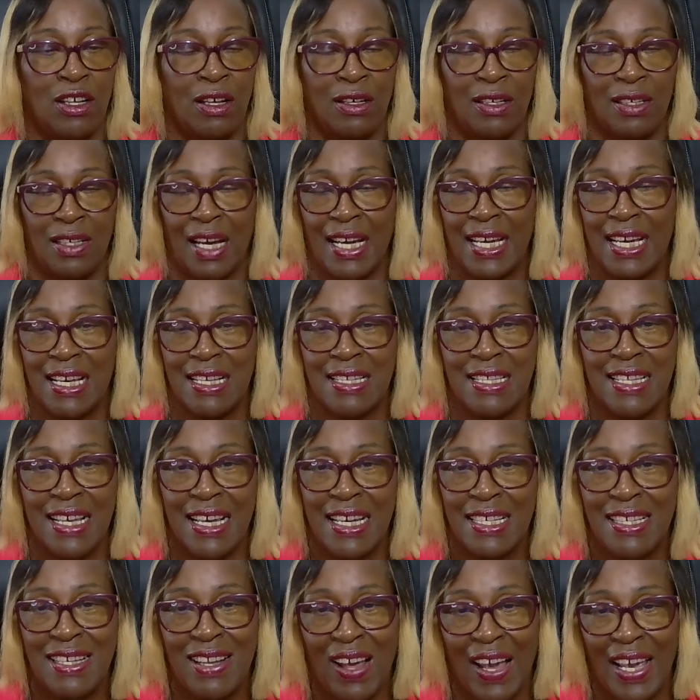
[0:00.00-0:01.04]
Like I
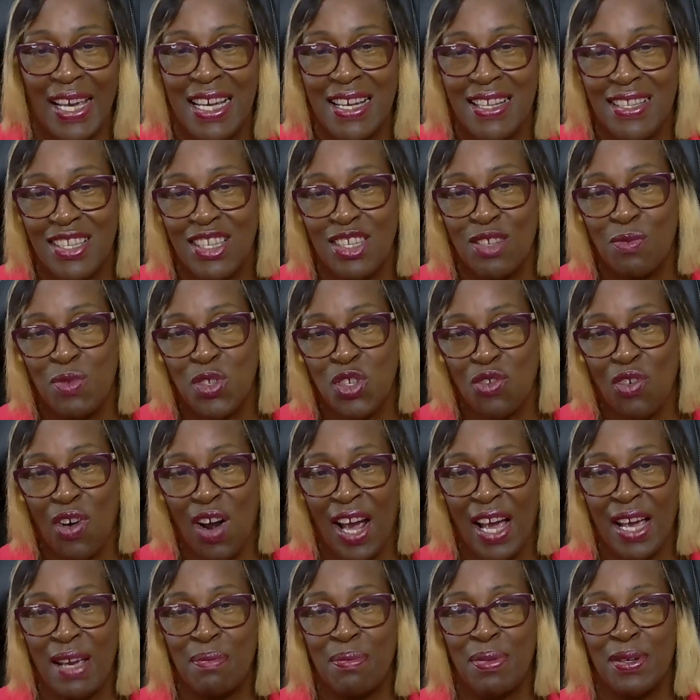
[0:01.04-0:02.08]
said, like and
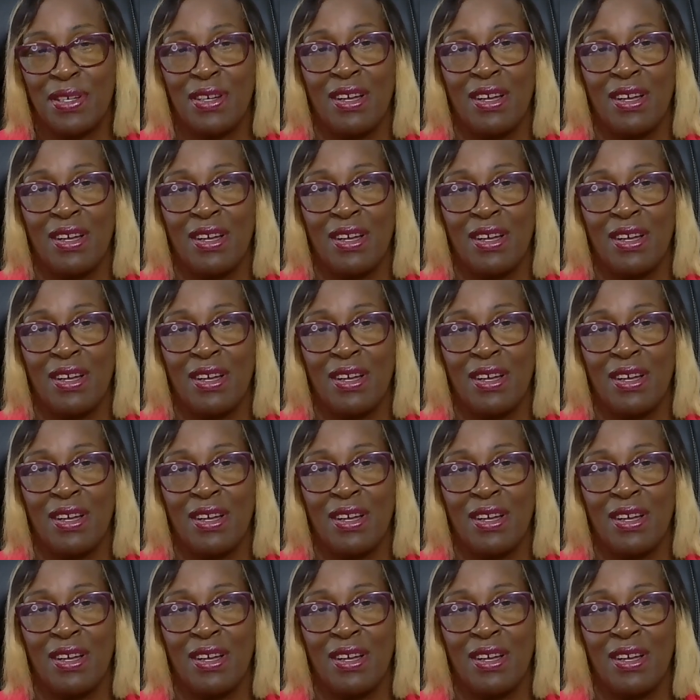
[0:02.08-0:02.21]
subscribe